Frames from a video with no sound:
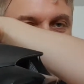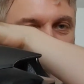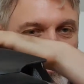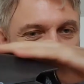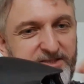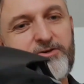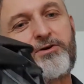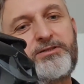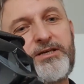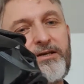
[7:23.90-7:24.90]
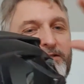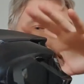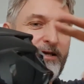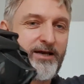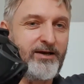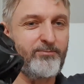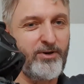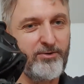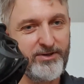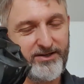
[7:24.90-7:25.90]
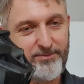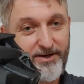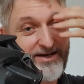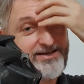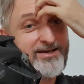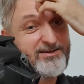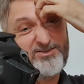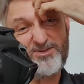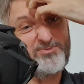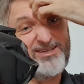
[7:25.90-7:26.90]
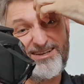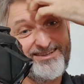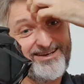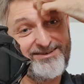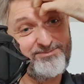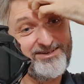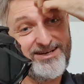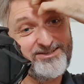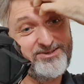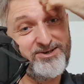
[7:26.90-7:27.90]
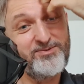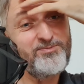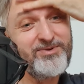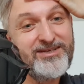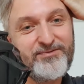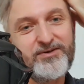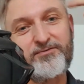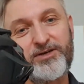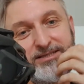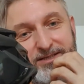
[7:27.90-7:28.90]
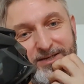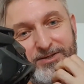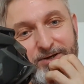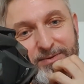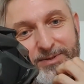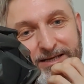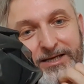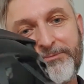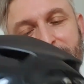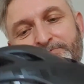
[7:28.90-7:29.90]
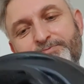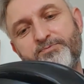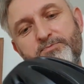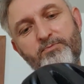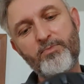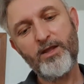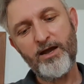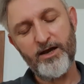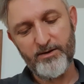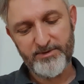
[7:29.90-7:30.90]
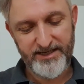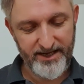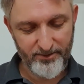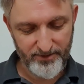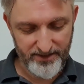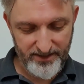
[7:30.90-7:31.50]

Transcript: sucked in and blown out the back or something like that, but I don't know, please feel free to correct me. Now